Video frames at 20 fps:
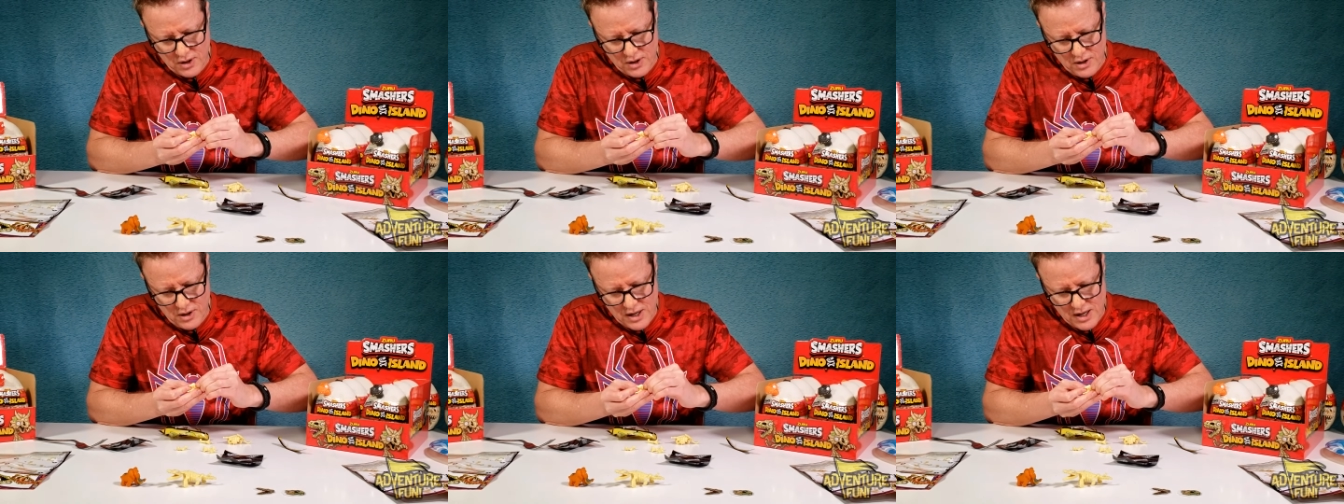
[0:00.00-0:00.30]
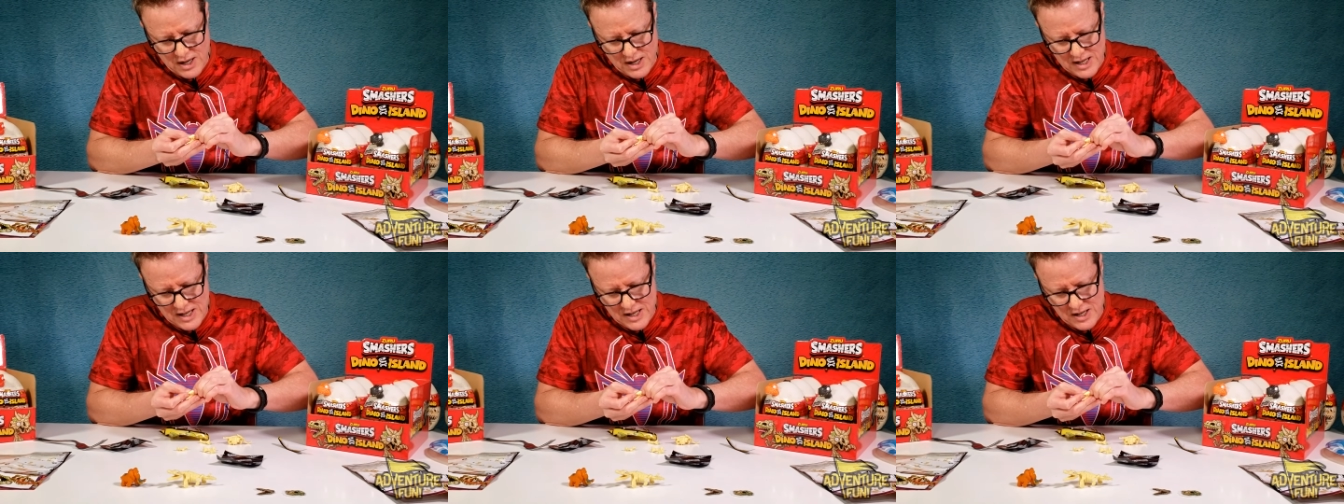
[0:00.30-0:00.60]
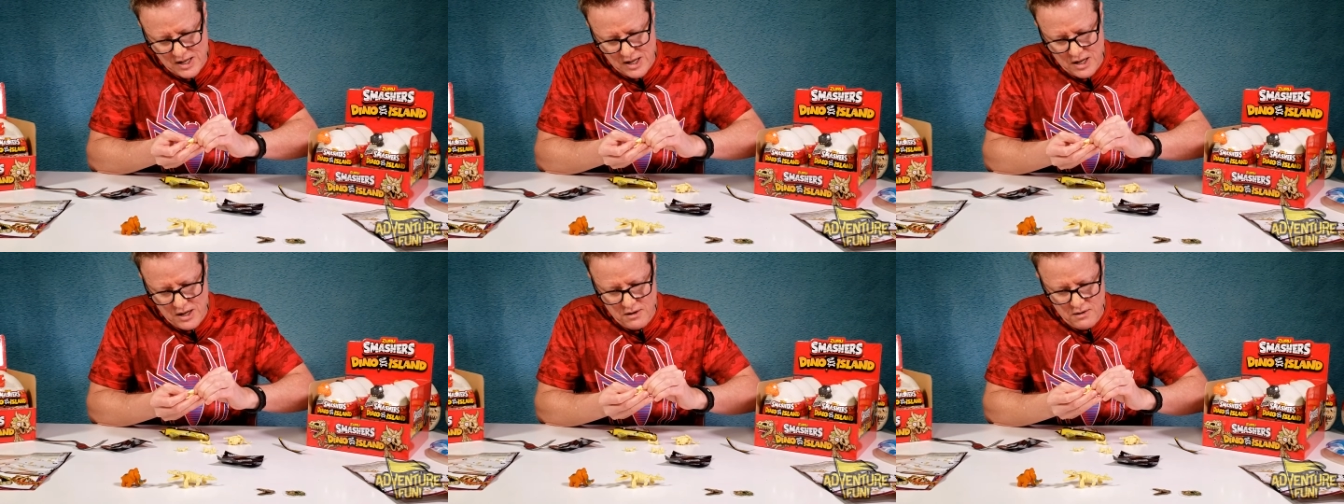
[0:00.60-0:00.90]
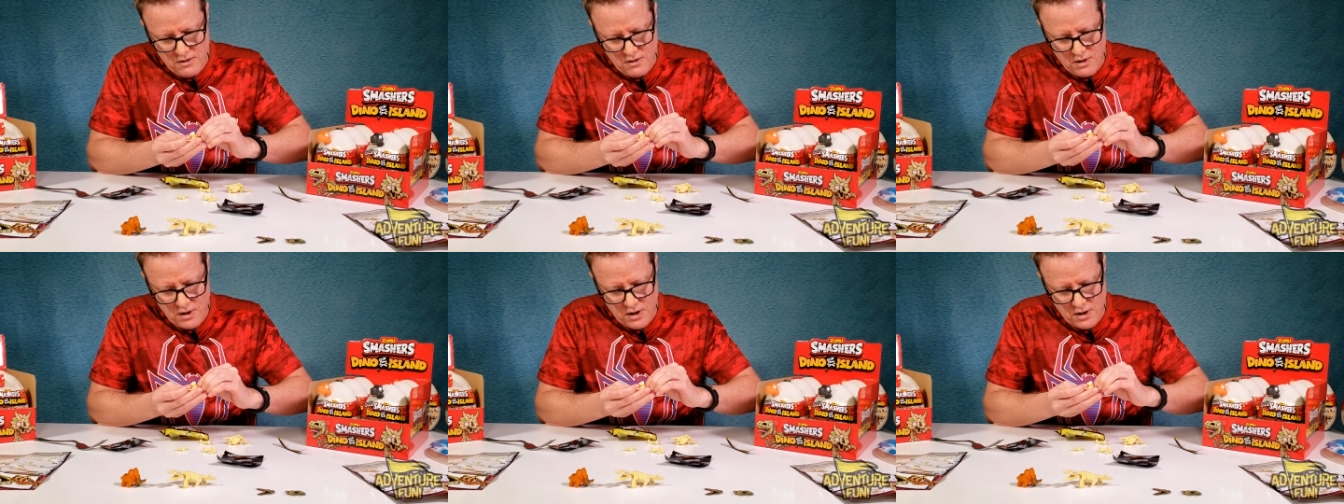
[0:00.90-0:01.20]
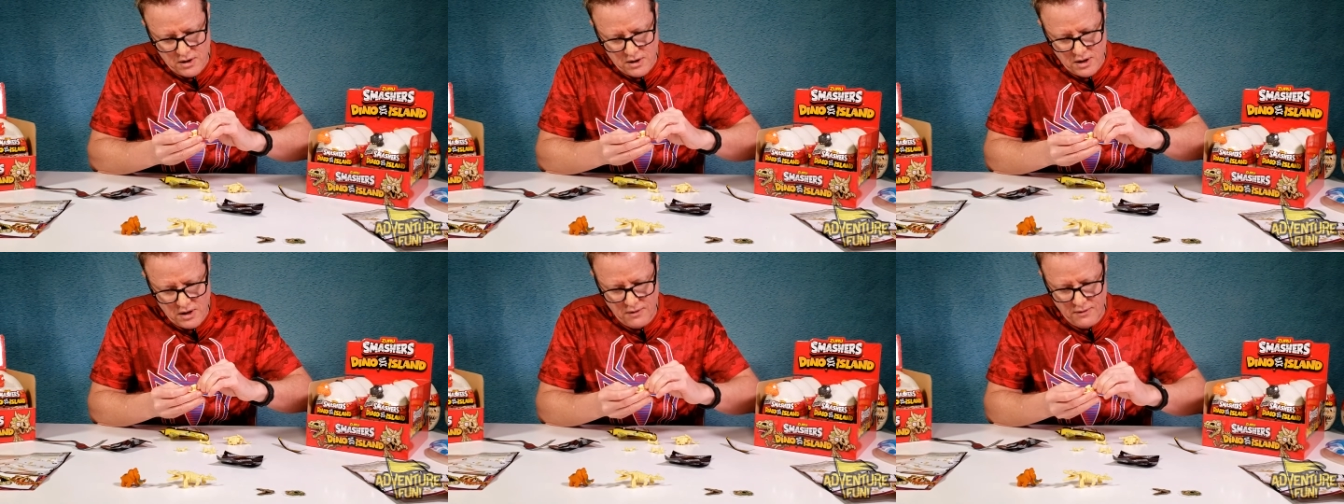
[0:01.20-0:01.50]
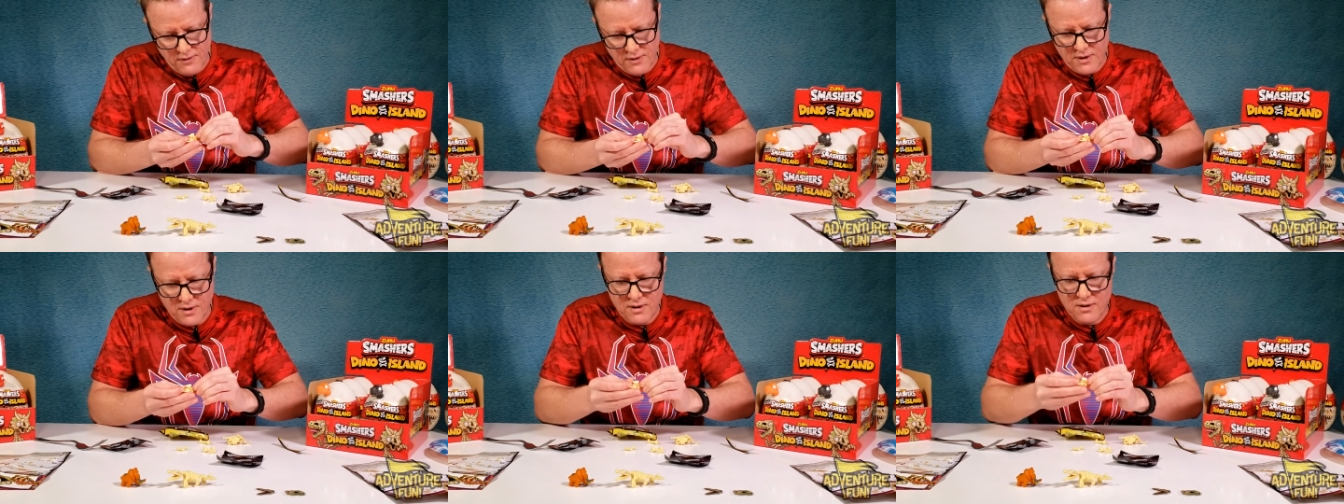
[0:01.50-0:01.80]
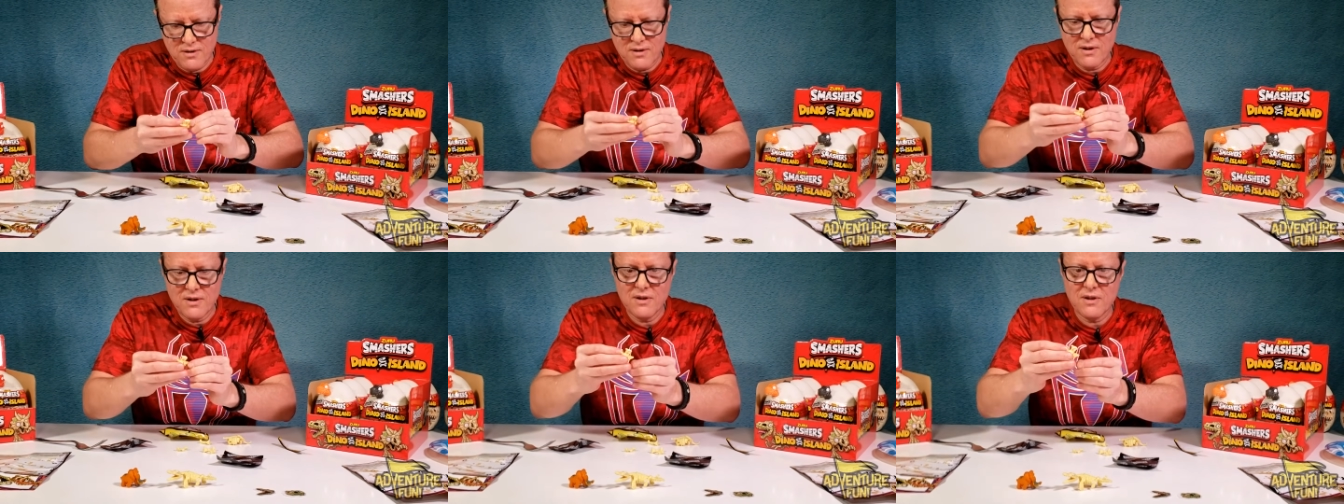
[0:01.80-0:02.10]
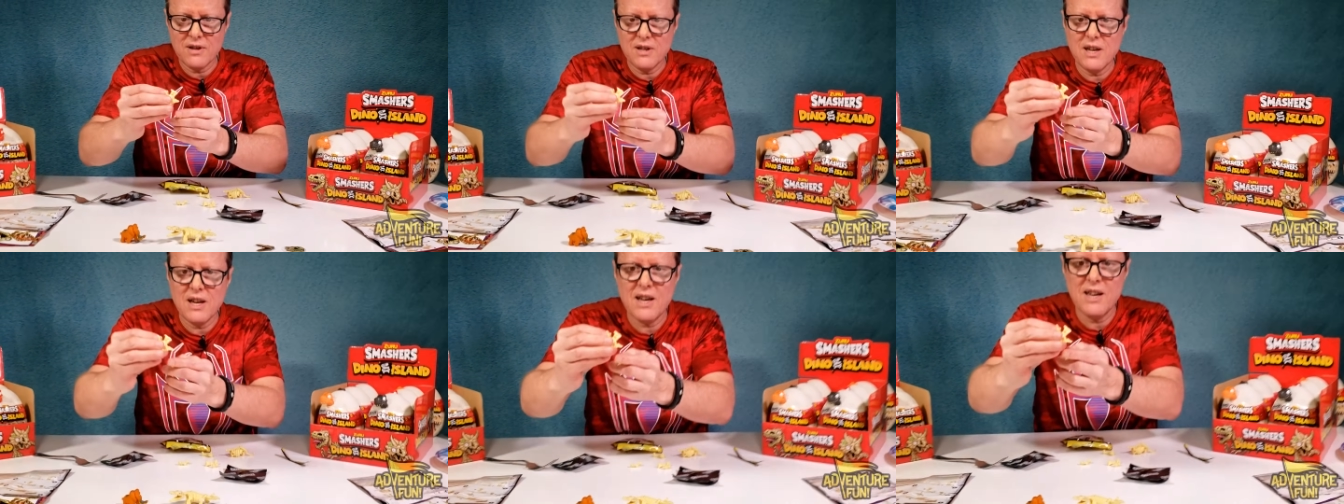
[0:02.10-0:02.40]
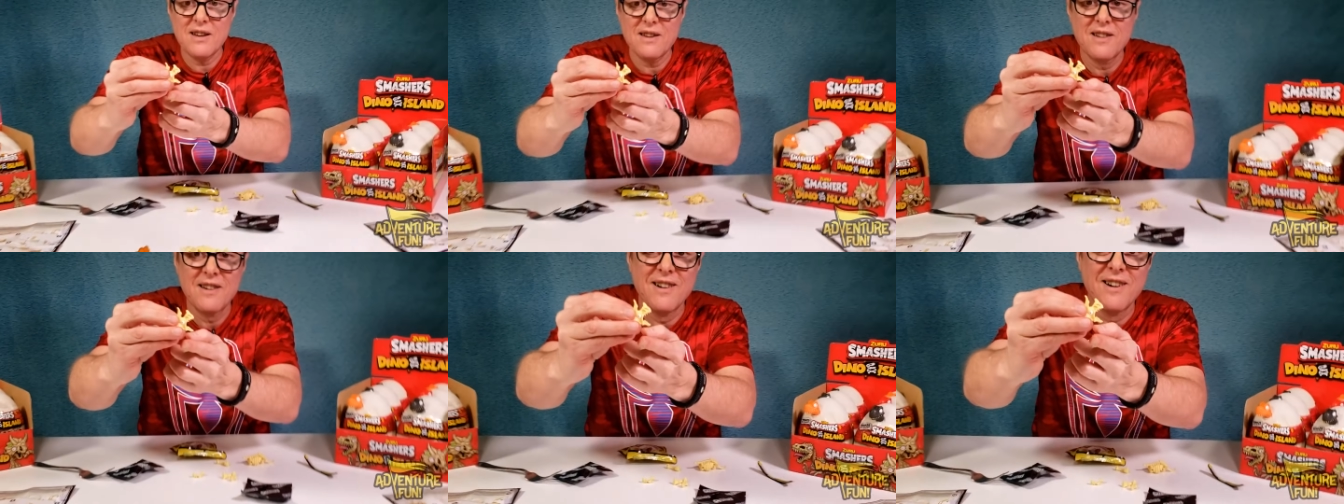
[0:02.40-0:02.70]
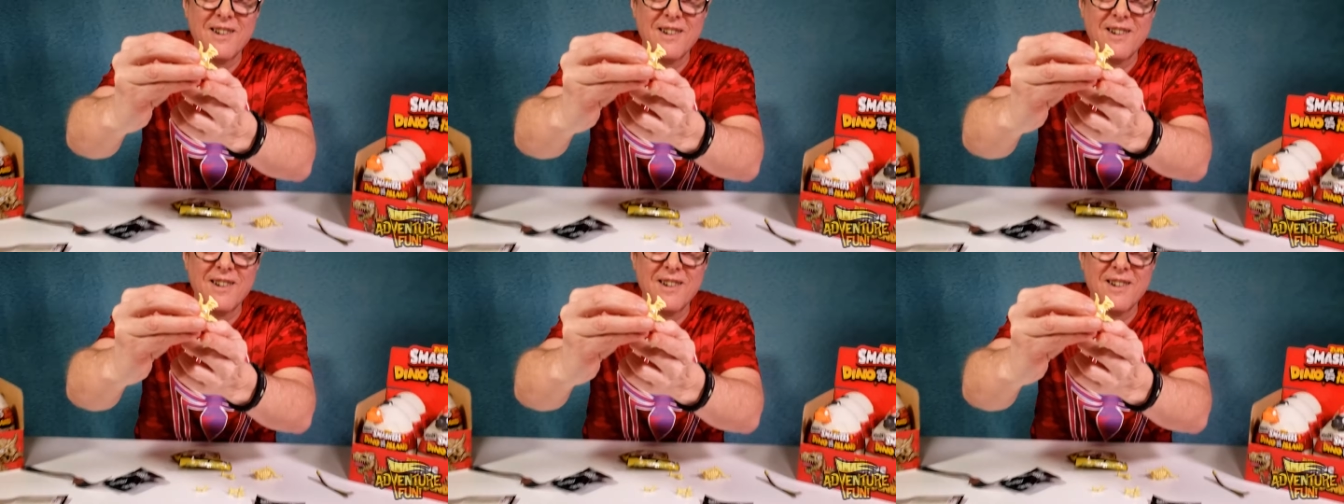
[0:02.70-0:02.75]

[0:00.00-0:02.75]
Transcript: kind of tight, got a tight fit. Oh, look at that.